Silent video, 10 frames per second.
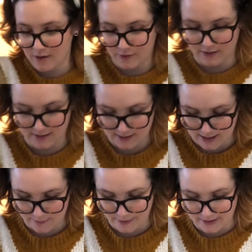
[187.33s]
We're going to
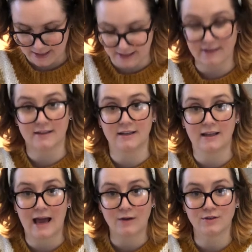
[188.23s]
start by taking the
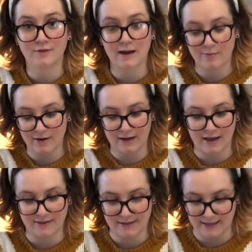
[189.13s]
outer fabric
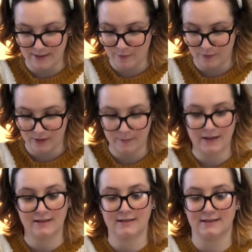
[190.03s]
and the zip, and we're going to
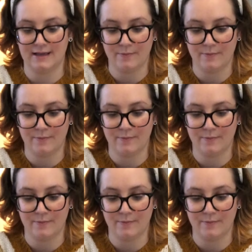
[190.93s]
place the